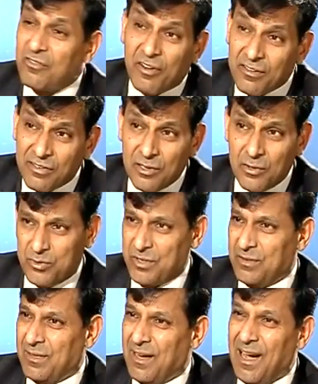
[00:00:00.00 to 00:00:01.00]

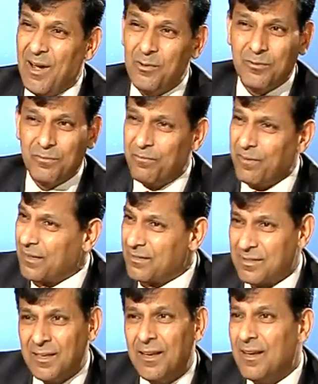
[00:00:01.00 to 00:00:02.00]
Resolution, how to fix
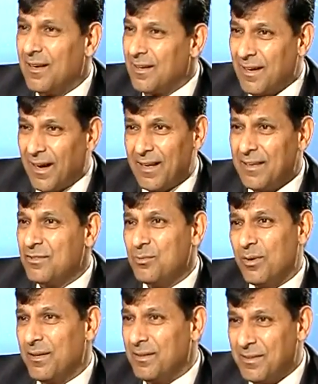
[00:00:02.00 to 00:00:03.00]
guys who
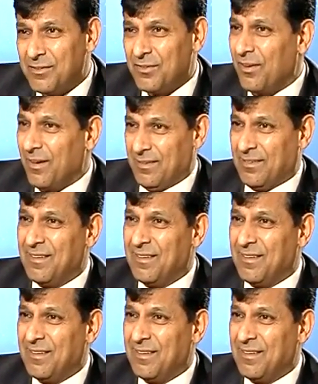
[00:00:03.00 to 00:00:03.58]
are in distress,